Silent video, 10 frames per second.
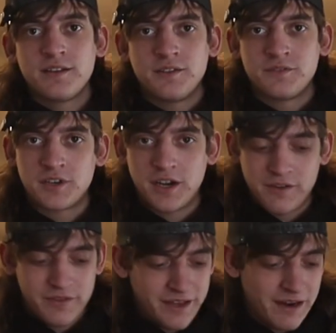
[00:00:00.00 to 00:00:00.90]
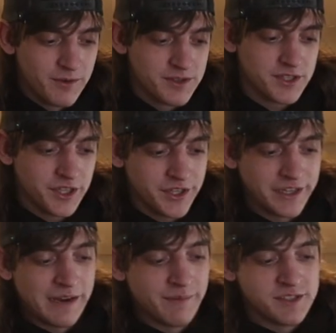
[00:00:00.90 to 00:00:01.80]
the photography cameras, the good
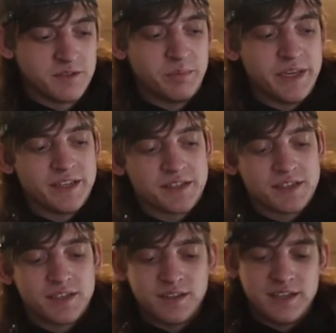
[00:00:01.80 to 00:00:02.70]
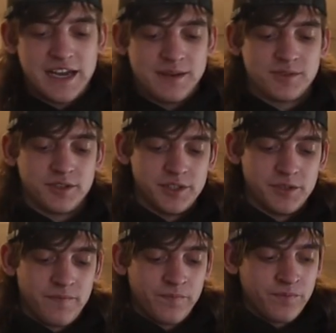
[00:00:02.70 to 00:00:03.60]
cameras, the beasts, the
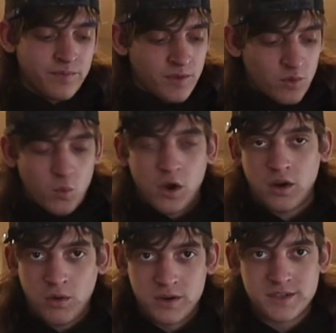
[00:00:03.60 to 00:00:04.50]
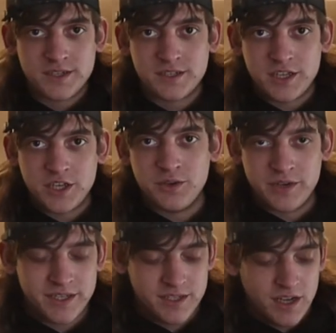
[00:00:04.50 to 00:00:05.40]
absolute workhorses, the
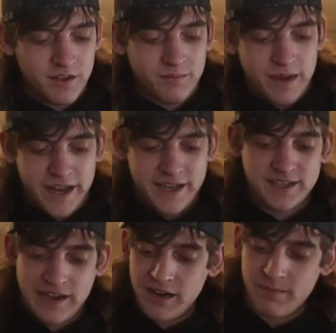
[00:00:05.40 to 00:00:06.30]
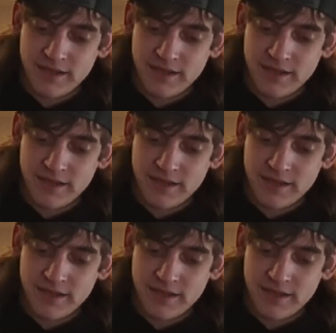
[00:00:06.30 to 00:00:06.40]
units of my entire